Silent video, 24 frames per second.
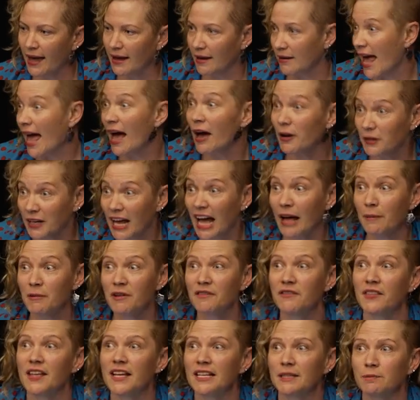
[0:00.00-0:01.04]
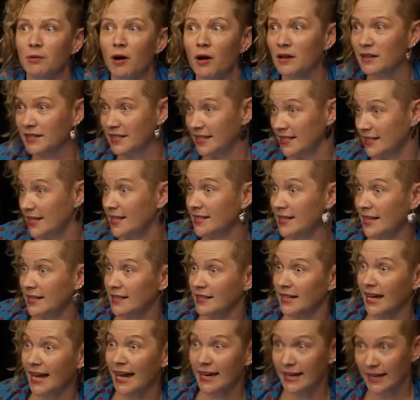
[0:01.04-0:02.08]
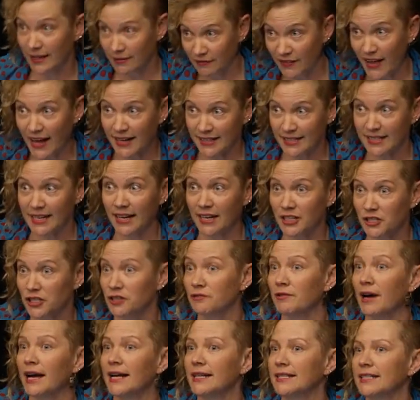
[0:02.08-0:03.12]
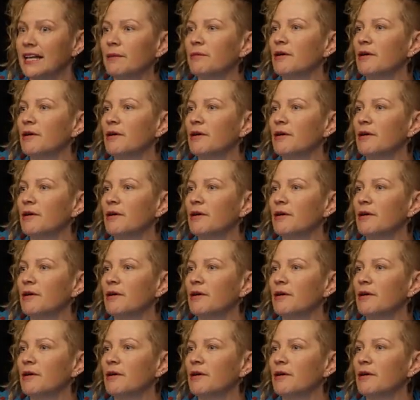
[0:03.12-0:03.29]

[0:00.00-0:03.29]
outcome of these policies is in getting vaccination rates up.